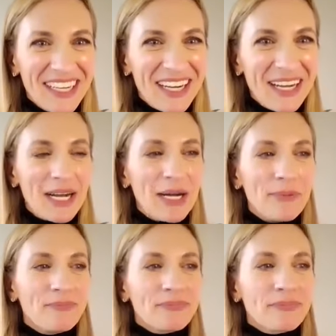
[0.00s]

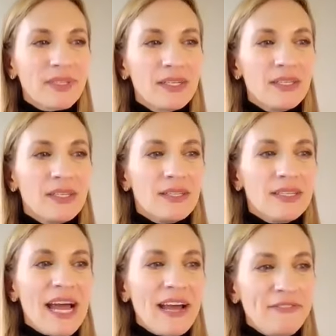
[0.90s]
Um,
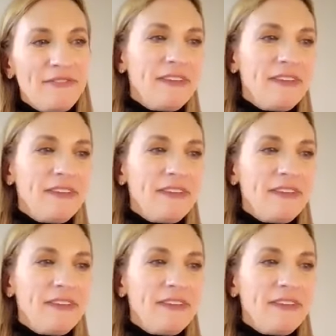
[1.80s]
not